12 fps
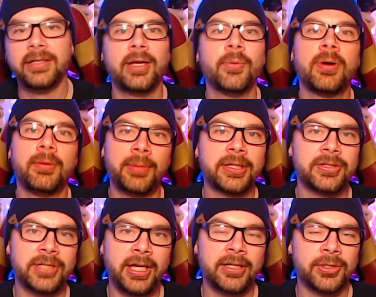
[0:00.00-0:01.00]
Now, what I'm about to
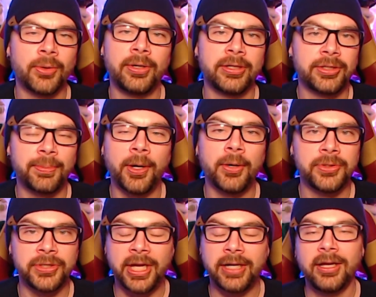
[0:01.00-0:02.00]
say is going to suppose
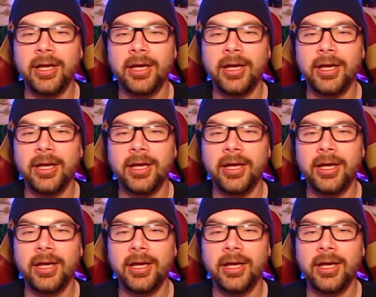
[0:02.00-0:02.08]
that